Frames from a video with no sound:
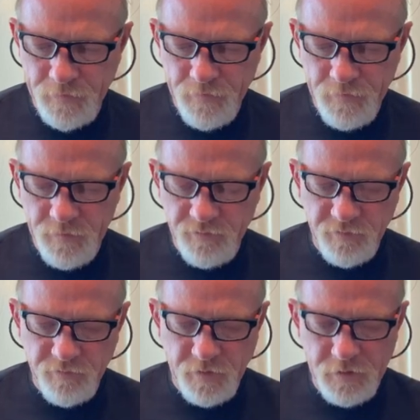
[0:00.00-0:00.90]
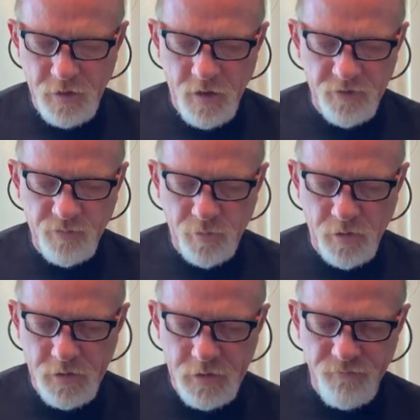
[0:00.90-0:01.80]
This is a
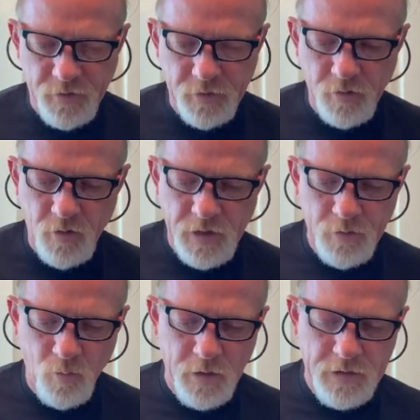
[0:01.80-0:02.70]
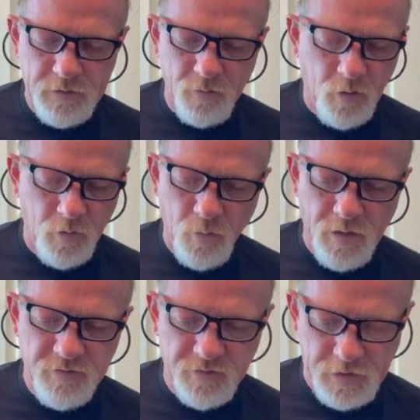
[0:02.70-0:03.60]
Osprey, very lightweight, only
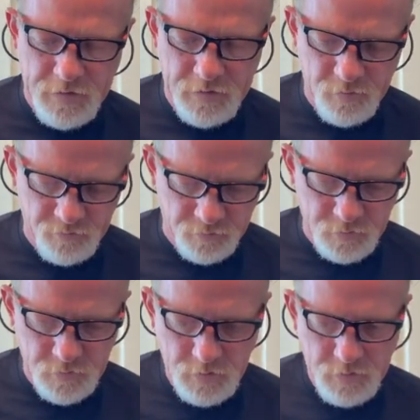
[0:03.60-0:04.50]
weighs an ounce.